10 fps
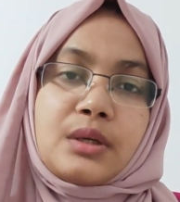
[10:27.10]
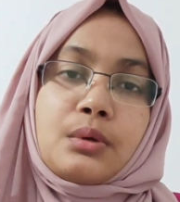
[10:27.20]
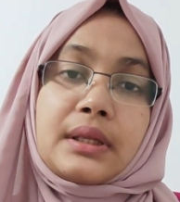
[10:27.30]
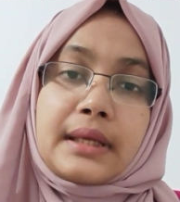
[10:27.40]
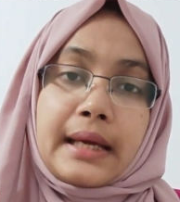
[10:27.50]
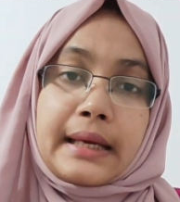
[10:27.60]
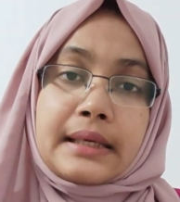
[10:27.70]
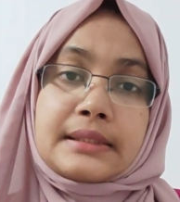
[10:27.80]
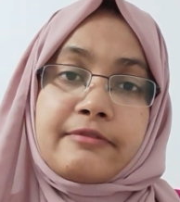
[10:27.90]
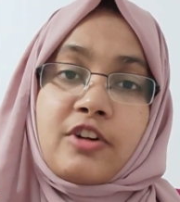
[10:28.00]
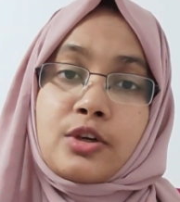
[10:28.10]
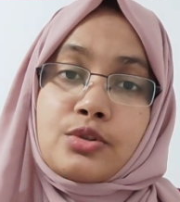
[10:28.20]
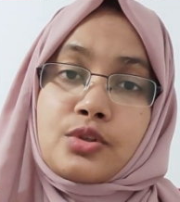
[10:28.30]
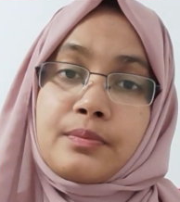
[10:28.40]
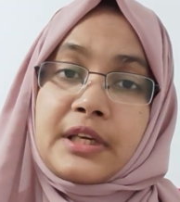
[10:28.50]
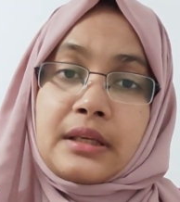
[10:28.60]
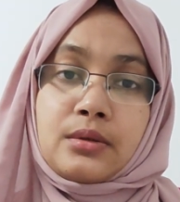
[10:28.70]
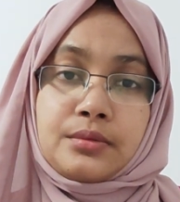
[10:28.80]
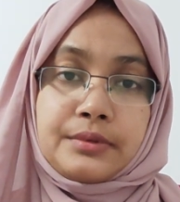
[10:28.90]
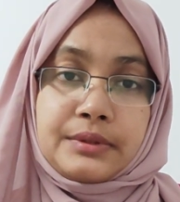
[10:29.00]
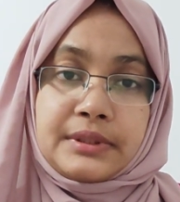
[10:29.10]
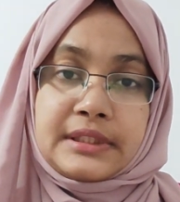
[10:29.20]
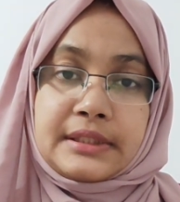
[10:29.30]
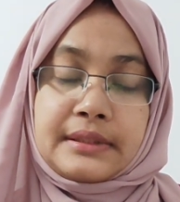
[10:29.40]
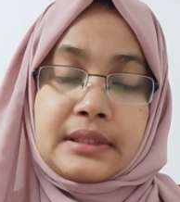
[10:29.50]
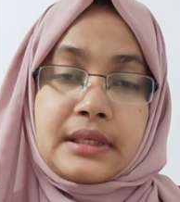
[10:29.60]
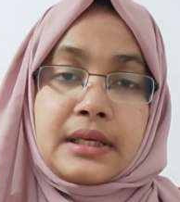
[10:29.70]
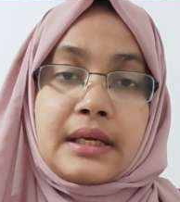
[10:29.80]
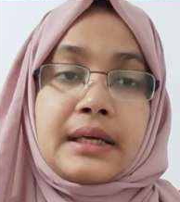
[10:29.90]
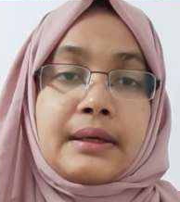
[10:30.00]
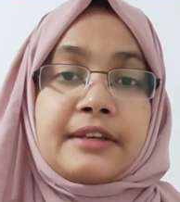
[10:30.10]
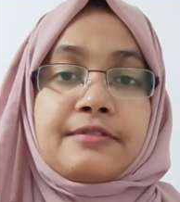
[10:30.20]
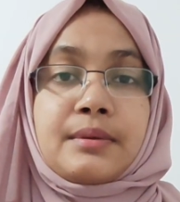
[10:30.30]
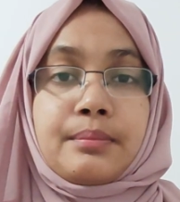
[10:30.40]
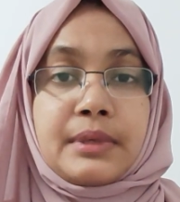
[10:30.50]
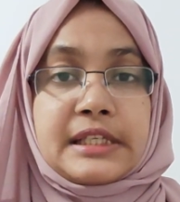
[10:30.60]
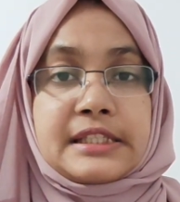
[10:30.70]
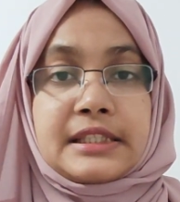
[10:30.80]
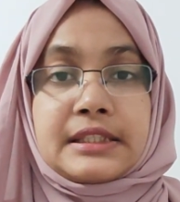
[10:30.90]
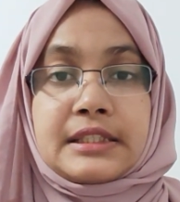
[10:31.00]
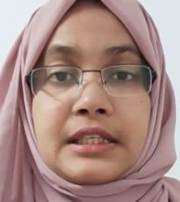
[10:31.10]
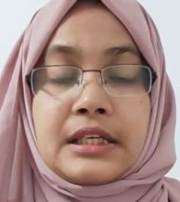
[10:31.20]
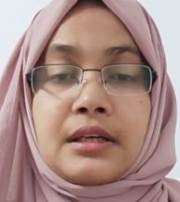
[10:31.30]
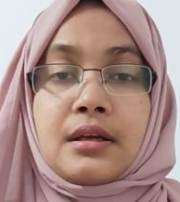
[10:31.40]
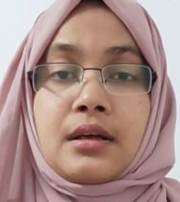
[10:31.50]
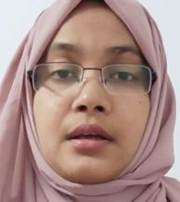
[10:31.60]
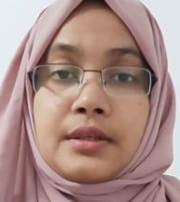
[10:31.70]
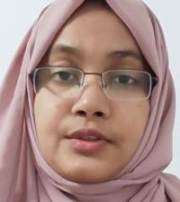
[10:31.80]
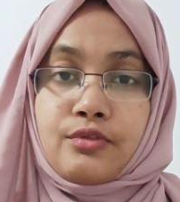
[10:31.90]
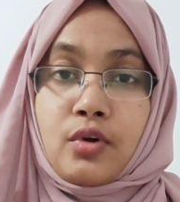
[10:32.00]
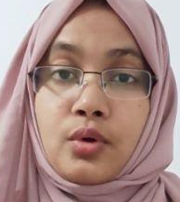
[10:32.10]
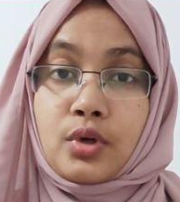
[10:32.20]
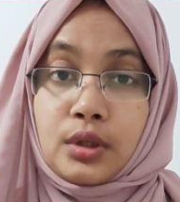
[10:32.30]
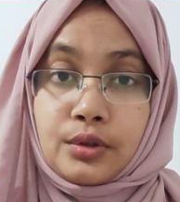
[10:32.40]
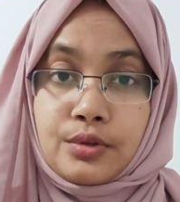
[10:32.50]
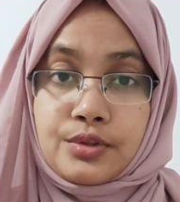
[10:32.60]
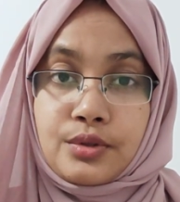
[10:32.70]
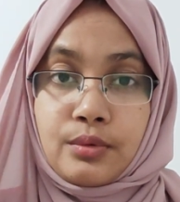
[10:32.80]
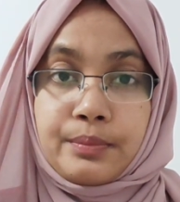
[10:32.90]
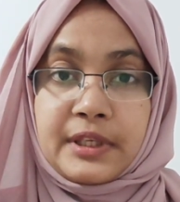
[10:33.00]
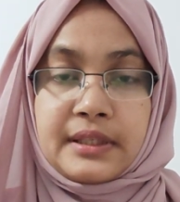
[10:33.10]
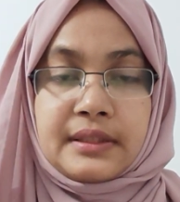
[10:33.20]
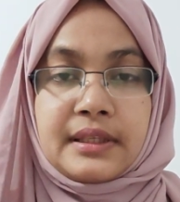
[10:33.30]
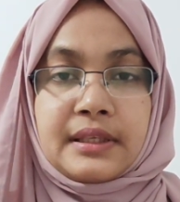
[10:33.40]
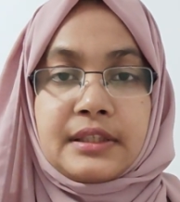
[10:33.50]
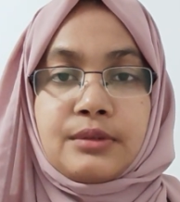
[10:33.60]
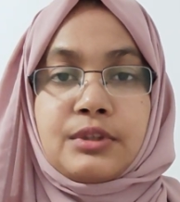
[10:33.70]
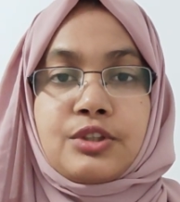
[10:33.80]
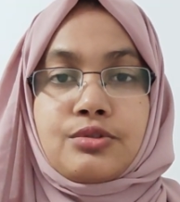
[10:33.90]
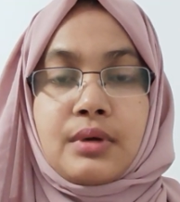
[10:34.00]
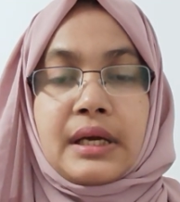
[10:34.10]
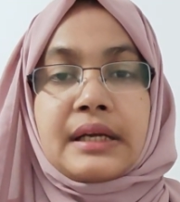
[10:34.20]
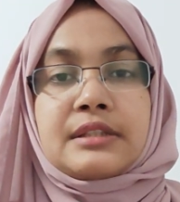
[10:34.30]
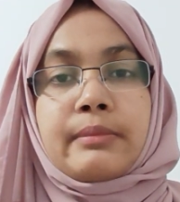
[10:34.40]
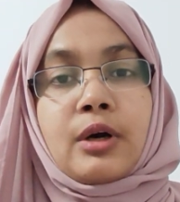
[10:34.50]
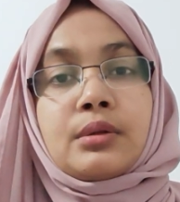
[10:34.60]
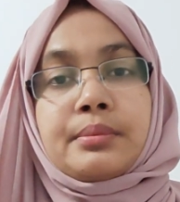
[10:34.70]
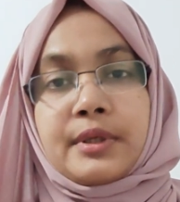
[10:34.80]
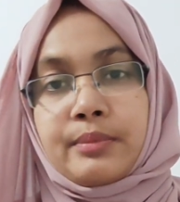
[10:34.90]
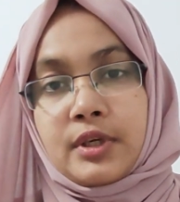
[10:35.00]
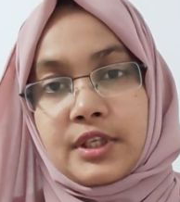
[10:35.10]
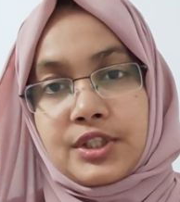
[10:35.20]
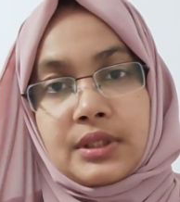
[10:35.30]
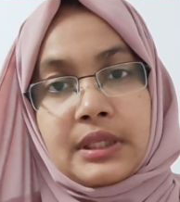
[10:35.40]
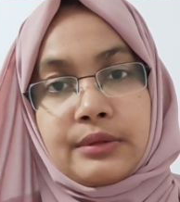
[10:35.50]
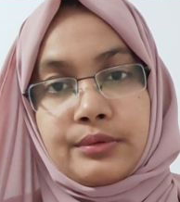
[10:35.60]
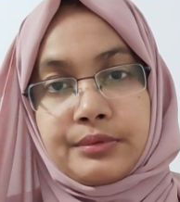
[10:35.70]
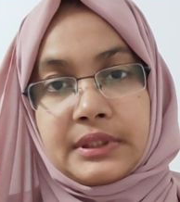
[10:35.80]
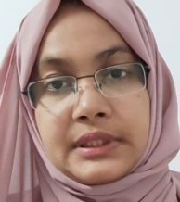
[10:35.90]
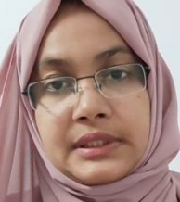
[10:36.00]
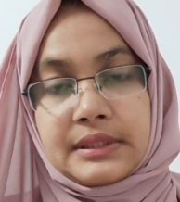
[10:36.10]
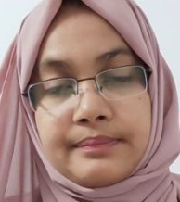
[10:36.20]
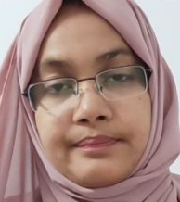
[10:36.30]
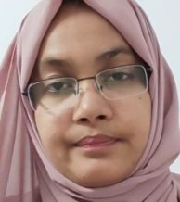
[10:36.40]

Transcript: you can add fundoscopy along with it. If the patient is for colonoscopy, then you need to add bowel preparation along with it.